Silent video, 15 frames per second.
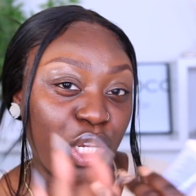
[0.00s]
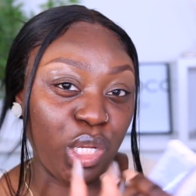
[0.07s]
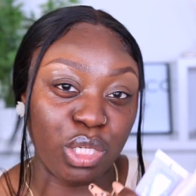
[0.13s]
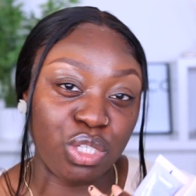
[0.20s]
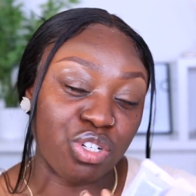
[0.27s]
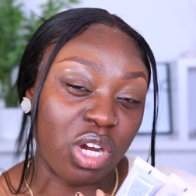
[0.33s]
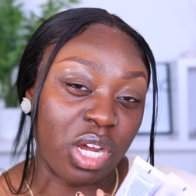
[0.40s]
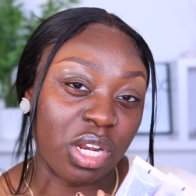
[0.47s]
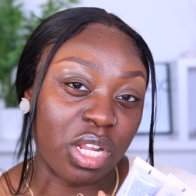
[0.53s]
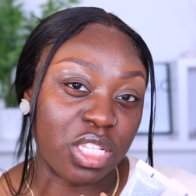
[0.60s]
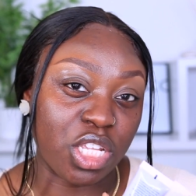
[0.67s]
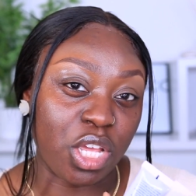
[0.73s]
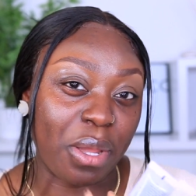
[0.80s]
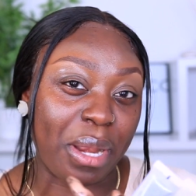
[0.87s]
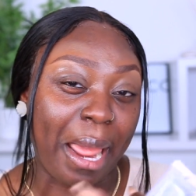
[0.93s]
neutral
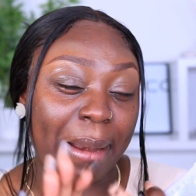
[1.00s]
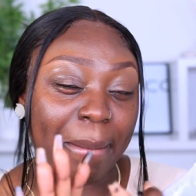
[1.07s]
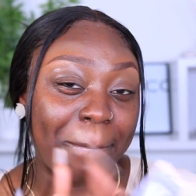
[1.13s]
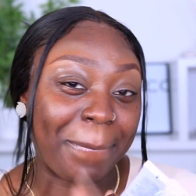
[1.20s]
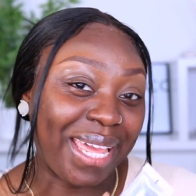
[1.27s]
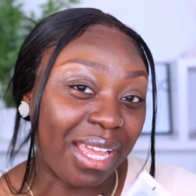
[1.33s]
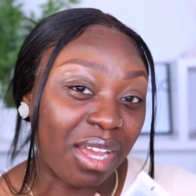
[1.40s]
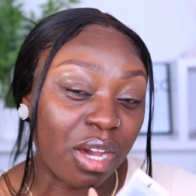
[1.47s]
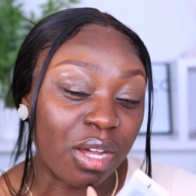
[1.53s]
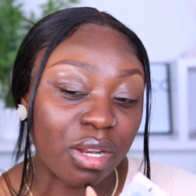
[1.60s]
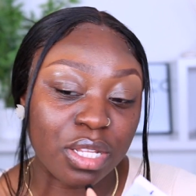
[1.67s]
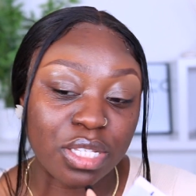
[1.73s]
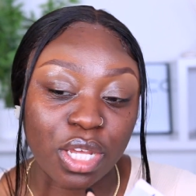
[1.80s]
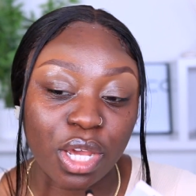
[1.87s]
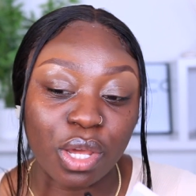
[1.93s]
undertone and pink
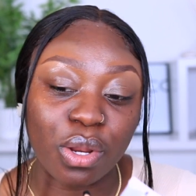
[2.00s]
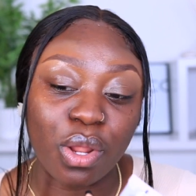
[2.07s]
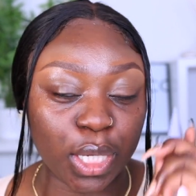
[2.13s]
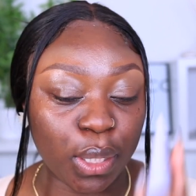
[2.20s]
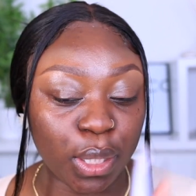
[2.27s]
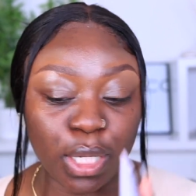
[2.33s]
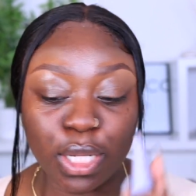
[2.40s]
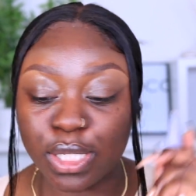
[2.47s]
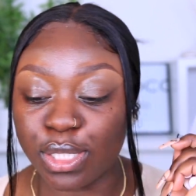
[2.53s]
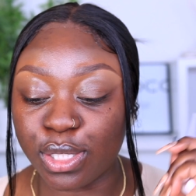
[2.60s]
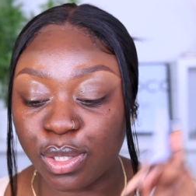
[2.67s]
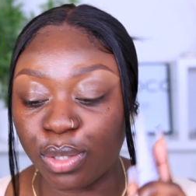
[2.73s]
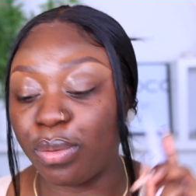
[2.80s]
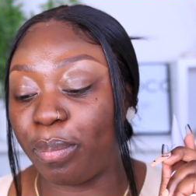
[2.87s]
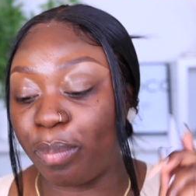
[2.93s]
undertone. Kudos
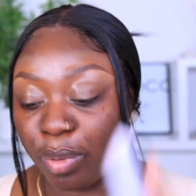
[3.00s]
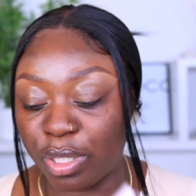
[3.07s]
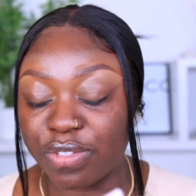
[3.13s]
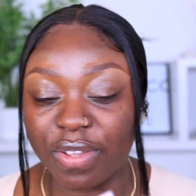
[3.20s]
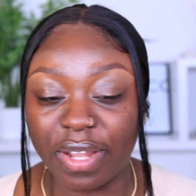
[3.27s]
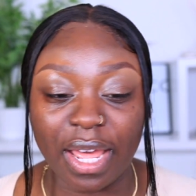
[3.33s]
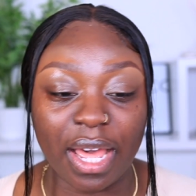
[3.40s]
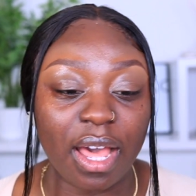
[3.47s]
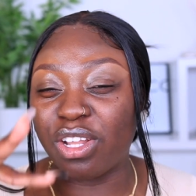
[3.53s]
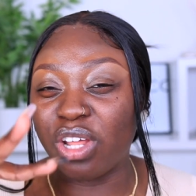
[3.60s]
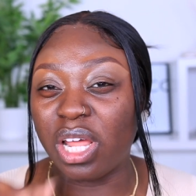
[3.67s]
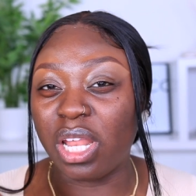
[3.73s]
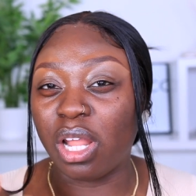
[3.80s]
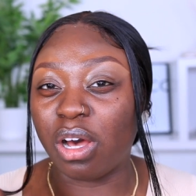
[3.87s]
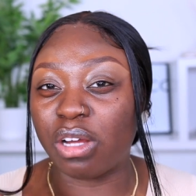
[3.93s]
to Boots for that.
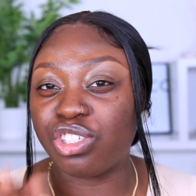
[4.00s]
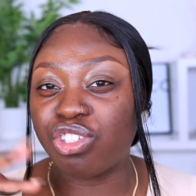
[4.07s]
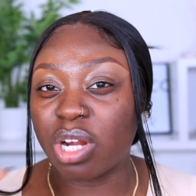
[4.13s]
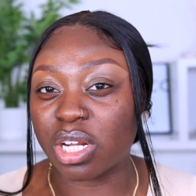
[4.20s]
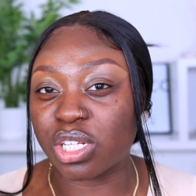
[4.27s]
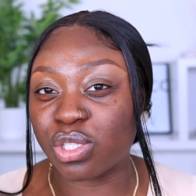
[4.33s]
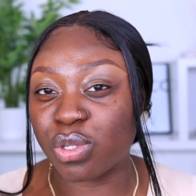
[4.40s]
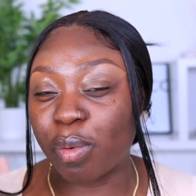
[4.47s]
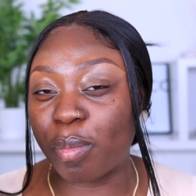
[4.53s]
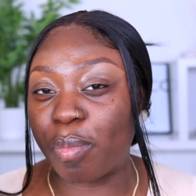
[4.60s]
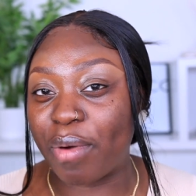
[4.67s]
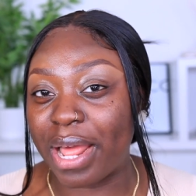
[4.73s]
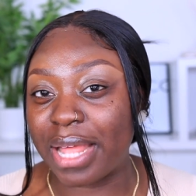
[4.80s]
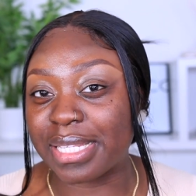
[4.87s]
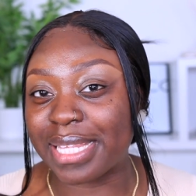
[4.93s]
Not a lot of drugstore
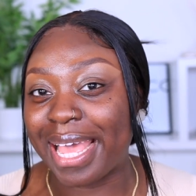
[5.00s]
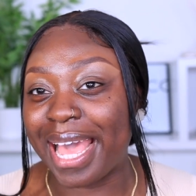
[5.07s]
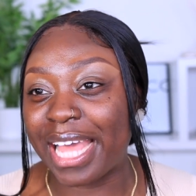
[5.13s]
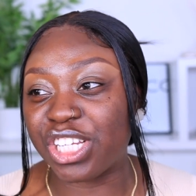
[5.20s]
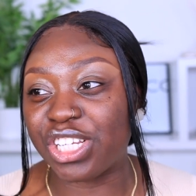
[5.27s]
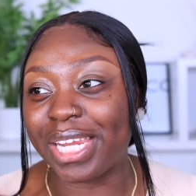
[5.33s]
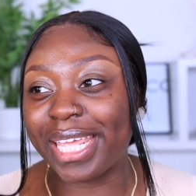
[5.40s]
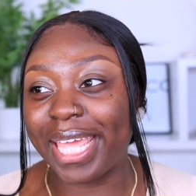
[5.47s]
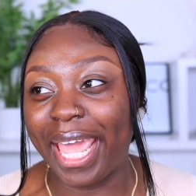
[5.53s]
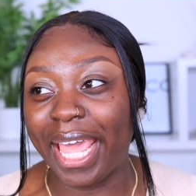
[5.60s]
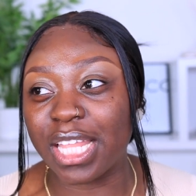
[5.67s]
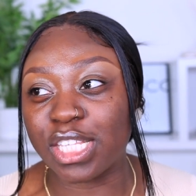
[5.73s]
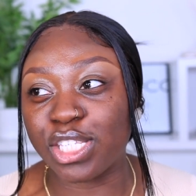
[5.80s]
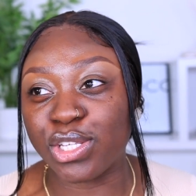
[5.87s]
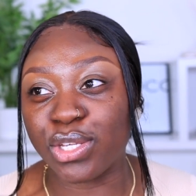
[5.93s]
brands are actually
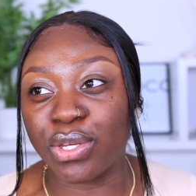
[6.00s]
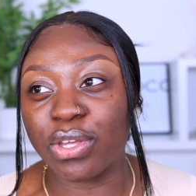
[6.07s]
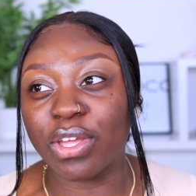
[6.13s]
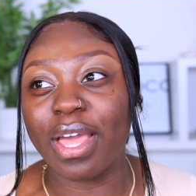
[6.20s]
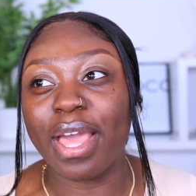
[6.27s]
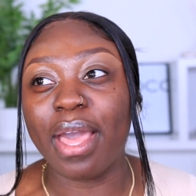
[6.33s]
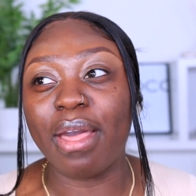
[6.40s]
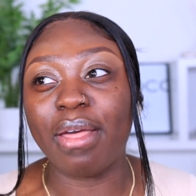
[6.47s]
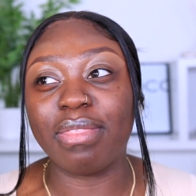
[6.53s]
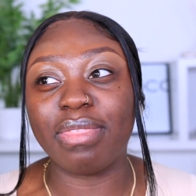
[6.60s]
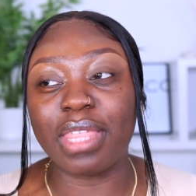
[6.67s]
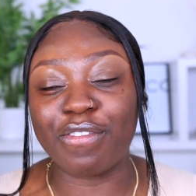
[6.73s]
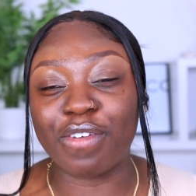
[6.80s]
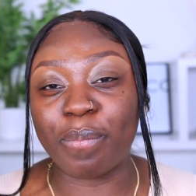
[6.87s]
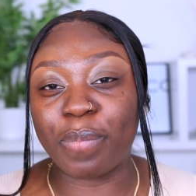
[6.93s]
catering to
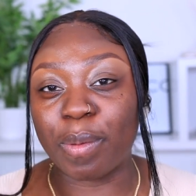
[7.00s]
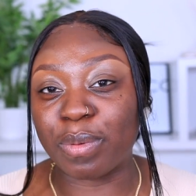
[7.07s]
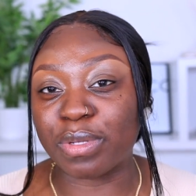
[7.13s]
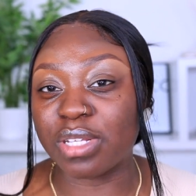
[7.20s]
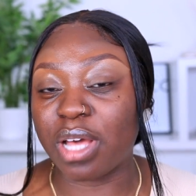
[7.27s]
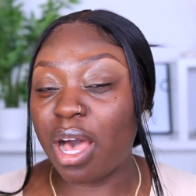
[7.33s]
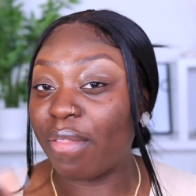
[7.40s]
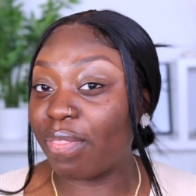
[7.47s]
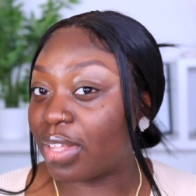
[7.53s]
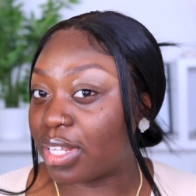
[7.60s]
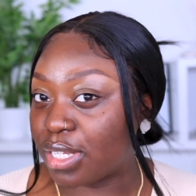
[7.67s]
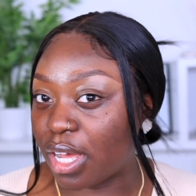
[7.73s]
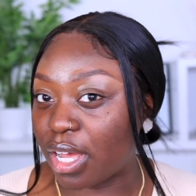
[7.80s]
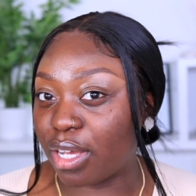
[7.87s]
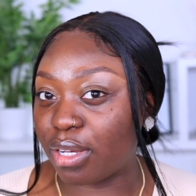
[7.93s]
different people's
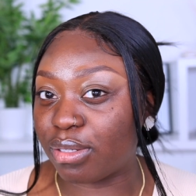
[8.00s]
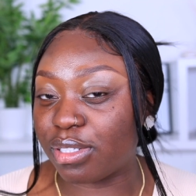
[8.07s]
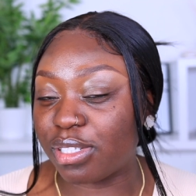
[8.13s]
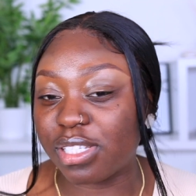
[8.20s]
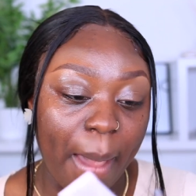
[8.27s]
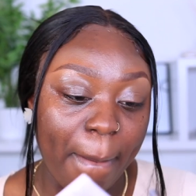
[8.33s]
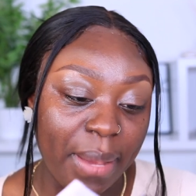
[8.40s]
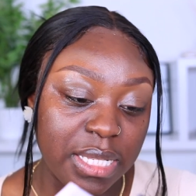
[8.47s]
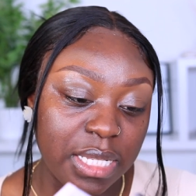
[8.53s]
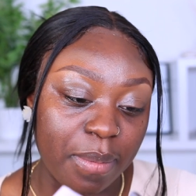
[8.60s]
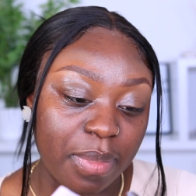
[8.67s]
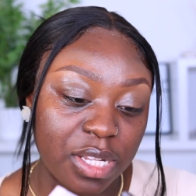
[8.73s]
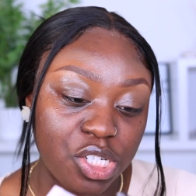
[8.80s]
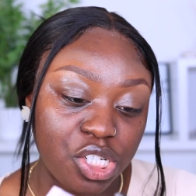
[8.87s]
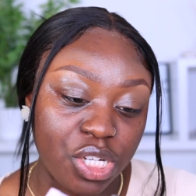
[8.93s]
undertones. I picked up
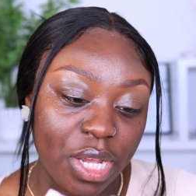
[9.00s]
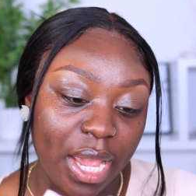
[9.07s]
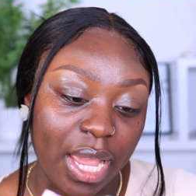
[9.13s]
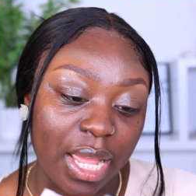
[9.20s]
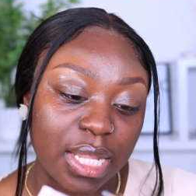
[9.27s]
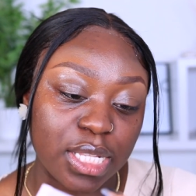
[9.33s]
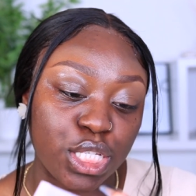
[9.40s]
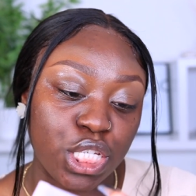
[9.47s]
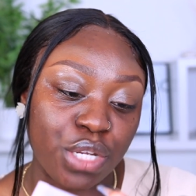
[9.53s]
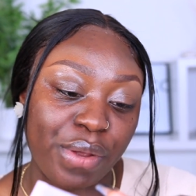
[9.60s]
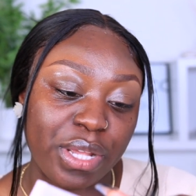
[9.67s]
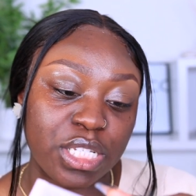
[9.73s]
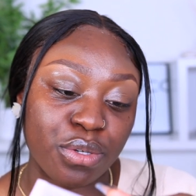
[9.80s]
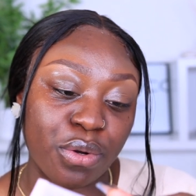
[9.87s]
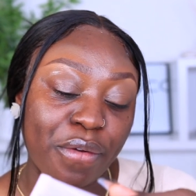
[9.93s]
the shade
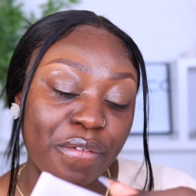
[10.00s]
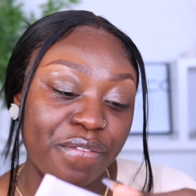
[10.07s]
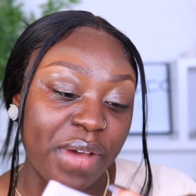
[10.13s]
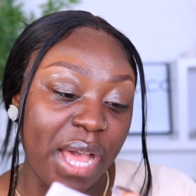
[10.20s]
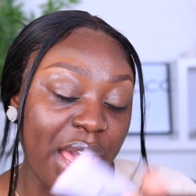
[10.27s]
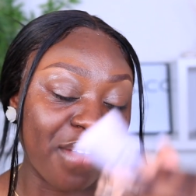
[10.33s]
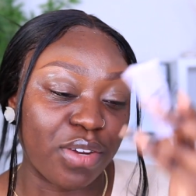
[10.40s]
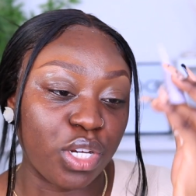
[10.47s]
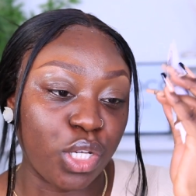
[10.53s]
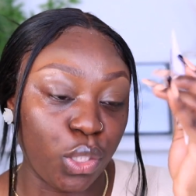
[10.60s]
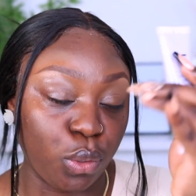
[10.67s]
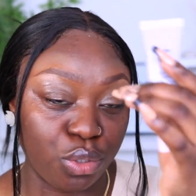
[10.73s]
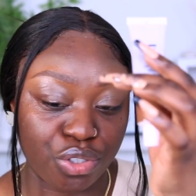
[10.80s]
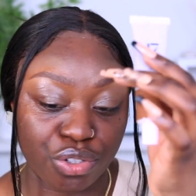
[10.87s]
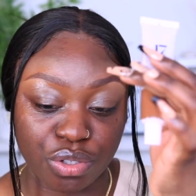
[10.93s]
005
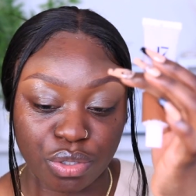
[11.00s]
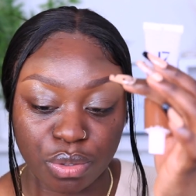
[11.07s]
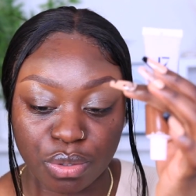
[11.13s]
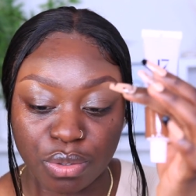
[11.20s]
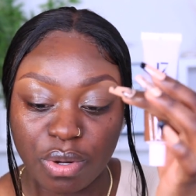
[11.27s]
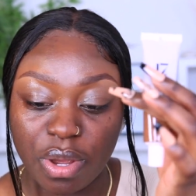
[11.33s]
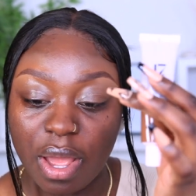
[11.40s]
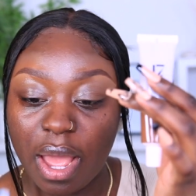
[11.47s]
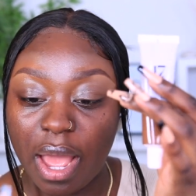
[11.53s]
Neutral